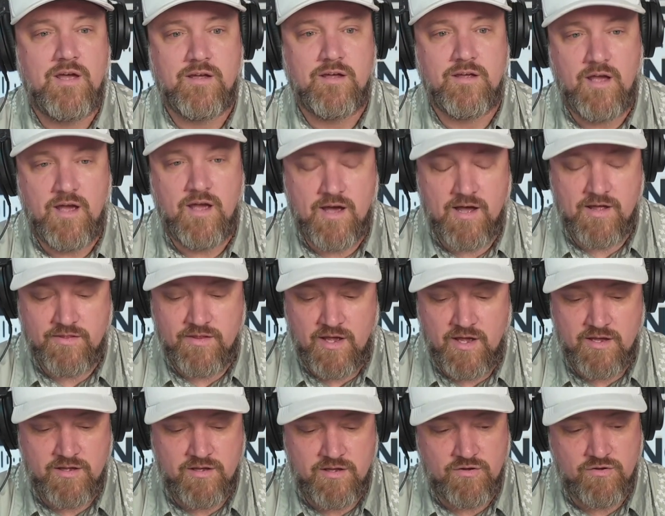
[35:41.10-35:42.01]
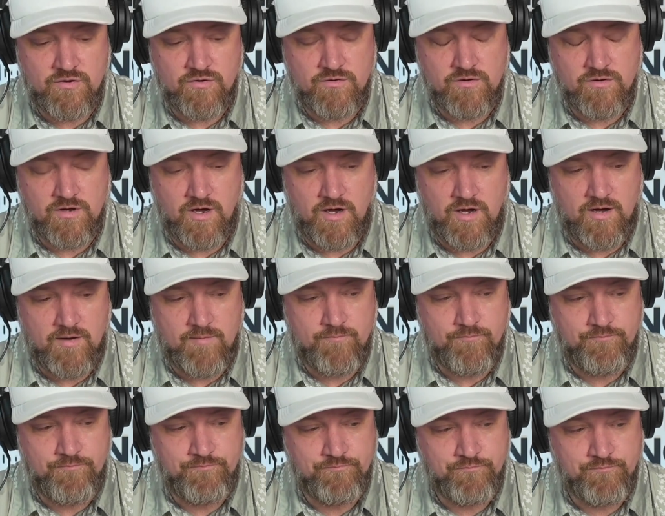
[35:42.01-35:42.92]
Yeah, thank you.
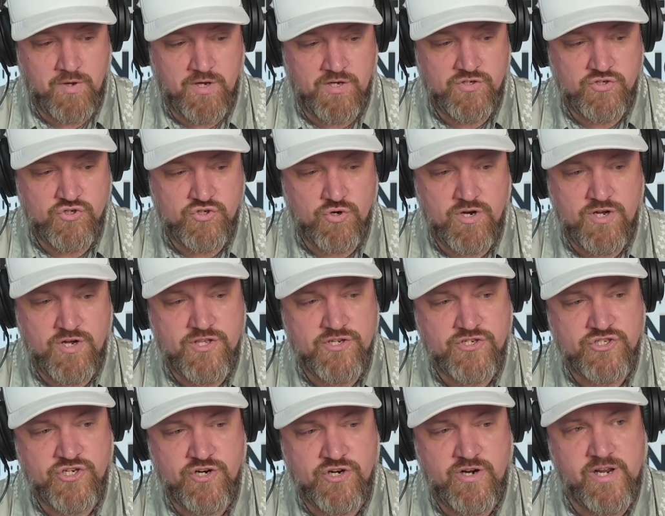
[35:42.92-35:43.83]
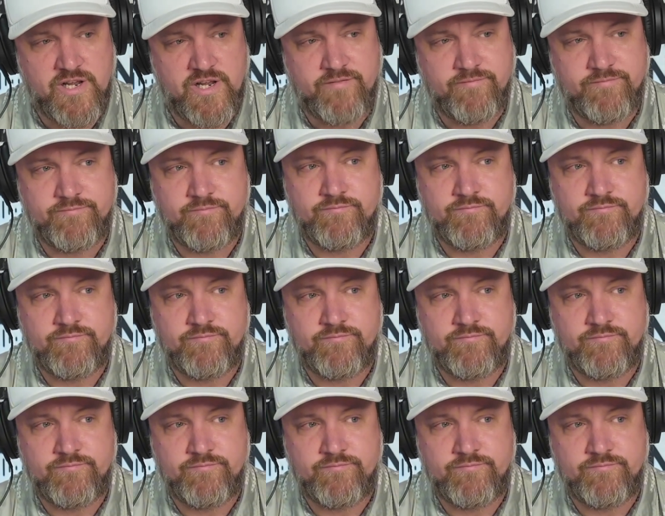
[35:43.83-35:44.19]
Enjoy the journey